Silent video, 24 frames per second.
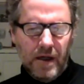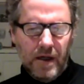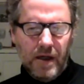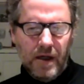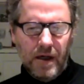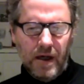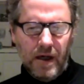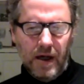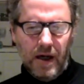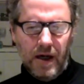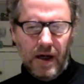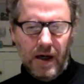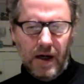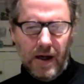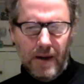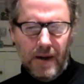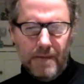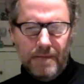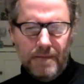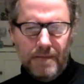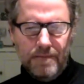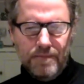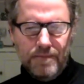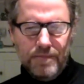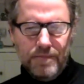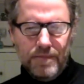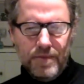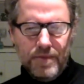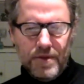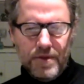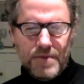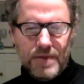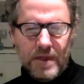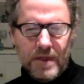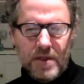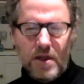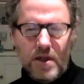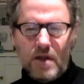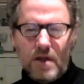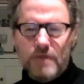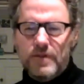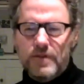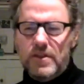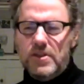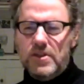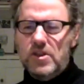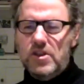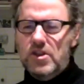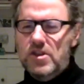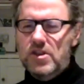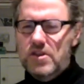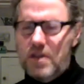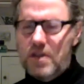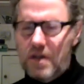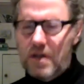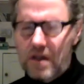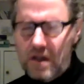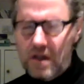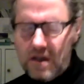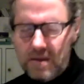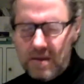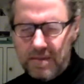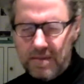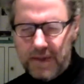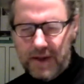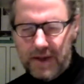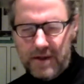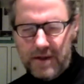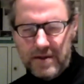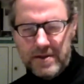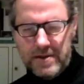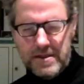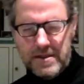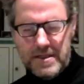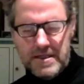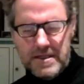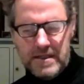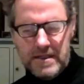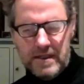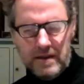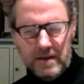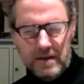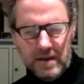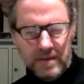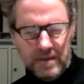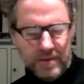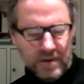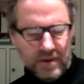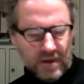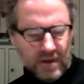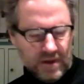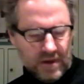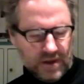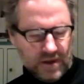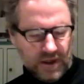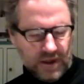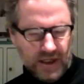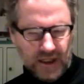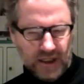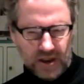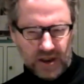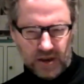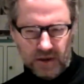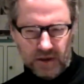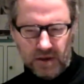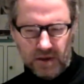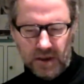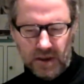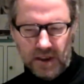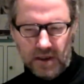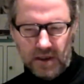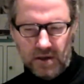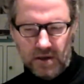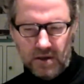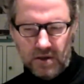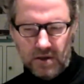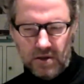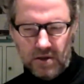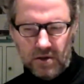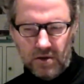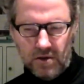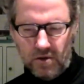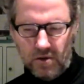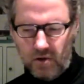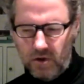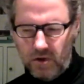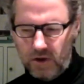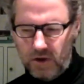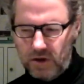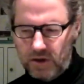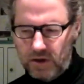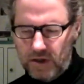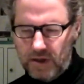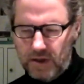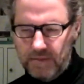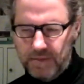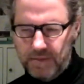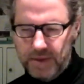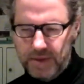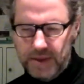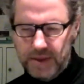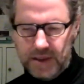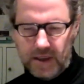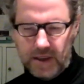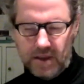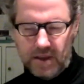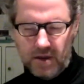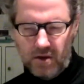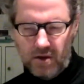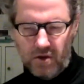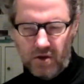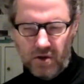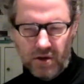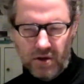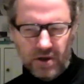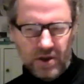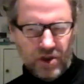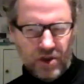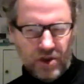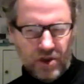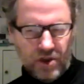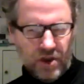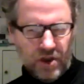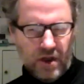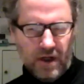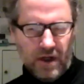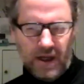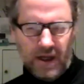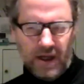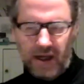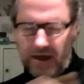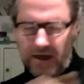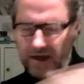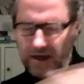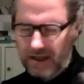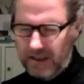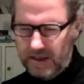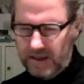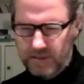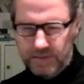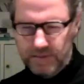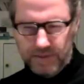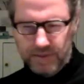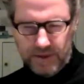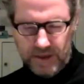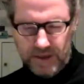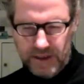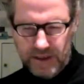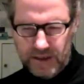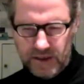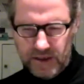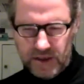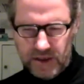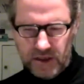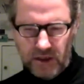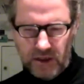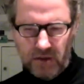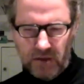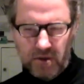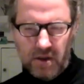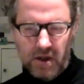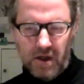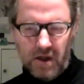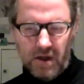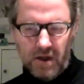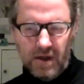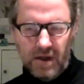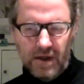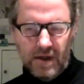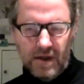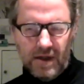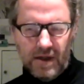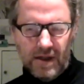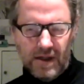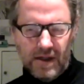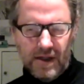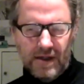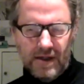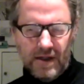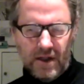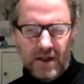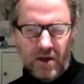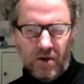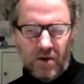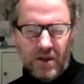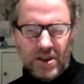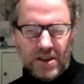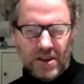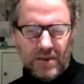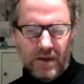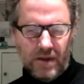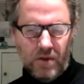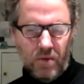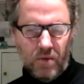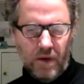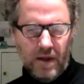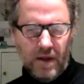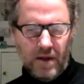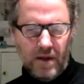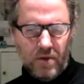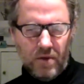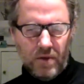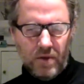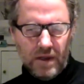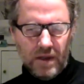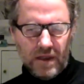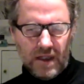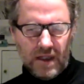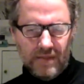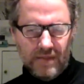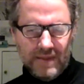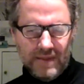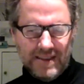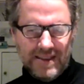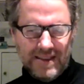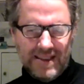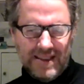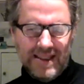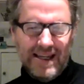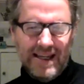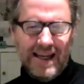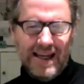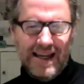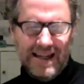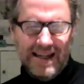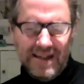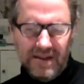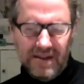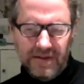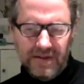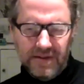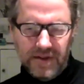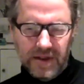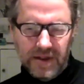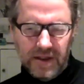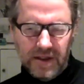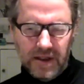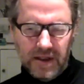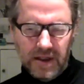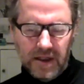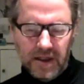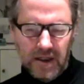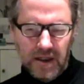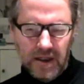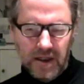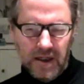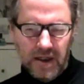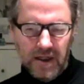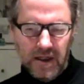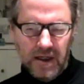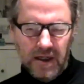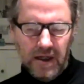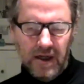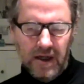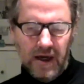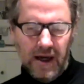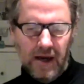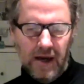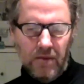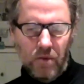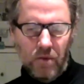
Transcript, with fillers: um, there's been a lot of concern about the liberal international legal order and political order, John Ikenberry and so on, uh, and the question about whether we're coming to the end of it and